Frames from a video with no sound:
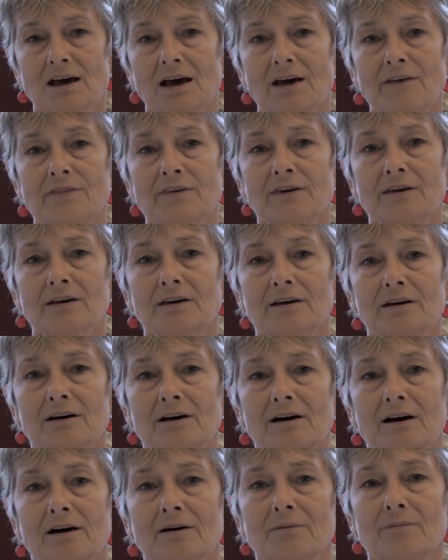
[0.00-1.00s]
I think
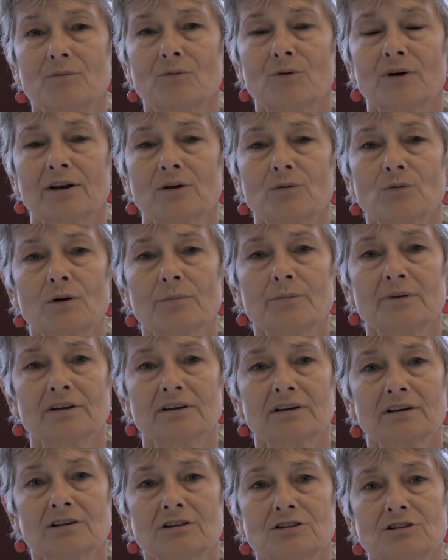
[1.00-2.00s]
when a
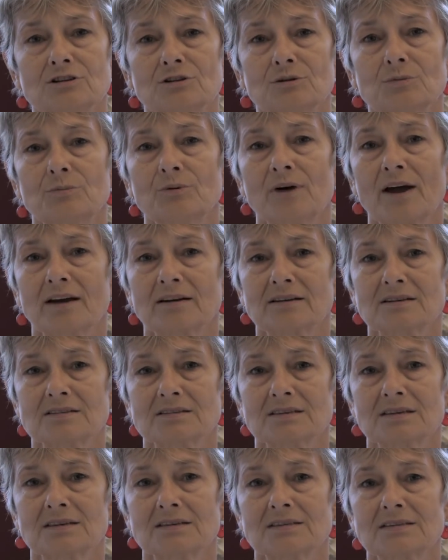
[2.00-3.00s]
woman can do
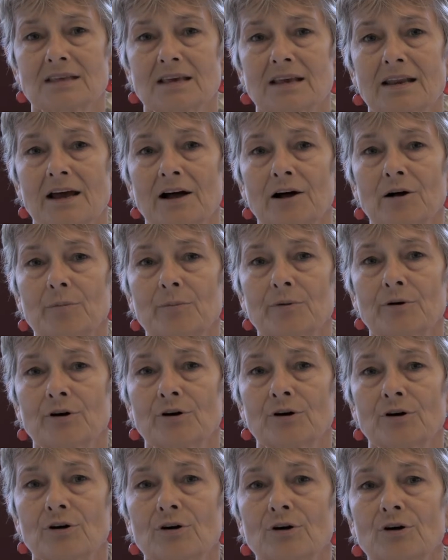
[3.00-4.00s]
practices that help
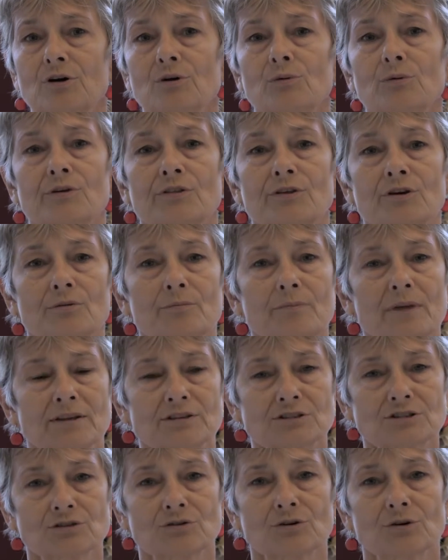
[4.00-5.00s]
her with her
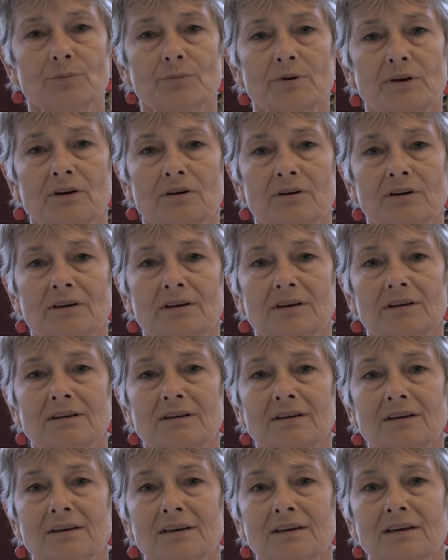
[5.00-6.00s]
menstrual
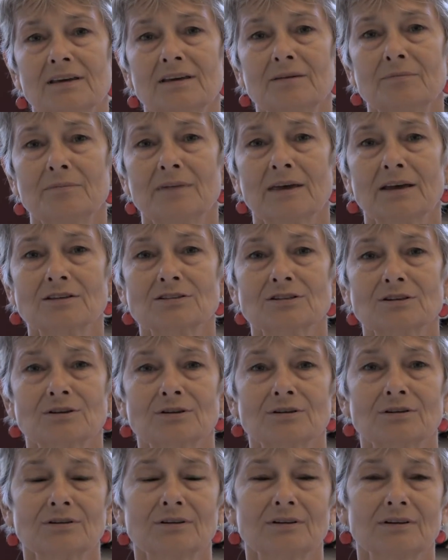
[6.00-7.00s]
period, it makes
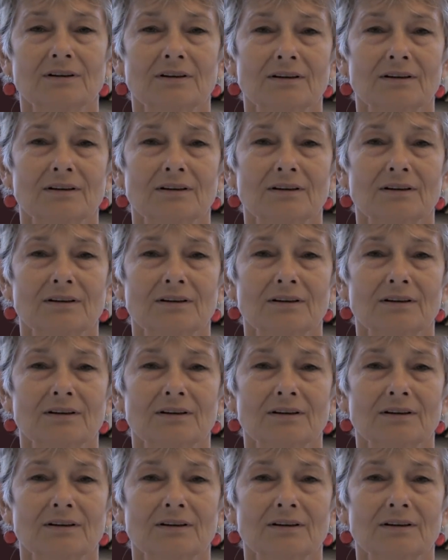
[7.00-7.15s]
her